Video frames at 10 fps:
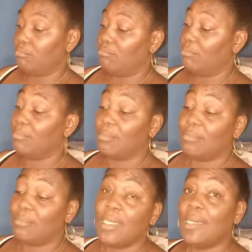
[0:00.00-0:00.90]

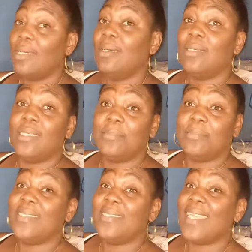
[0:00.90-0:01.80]
my
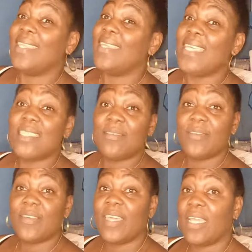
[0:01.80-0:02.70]
skin easy to
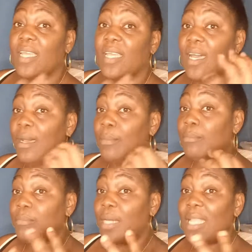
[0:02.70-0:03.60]
get um,
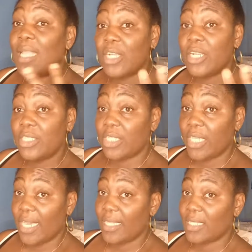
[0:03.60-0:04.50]
allergy,
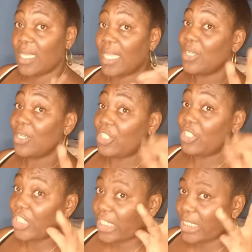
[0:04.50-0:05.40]
guys,
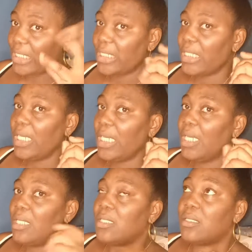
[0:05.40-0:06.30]
allergic.
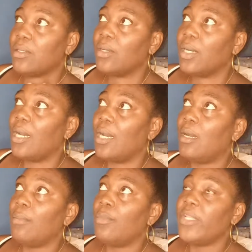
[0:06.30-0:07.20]
So
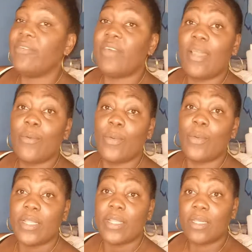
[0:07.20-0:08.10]
um, whenever I wear
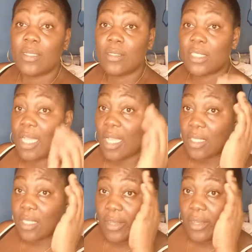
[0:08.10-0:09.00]
the short
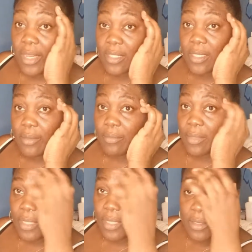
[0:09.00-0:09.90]
hair on them,
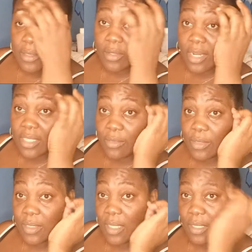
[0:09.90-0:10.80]
they will scratch my
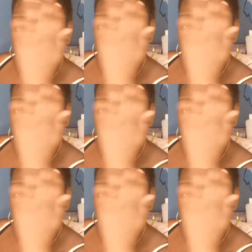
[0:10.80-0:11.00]
skin.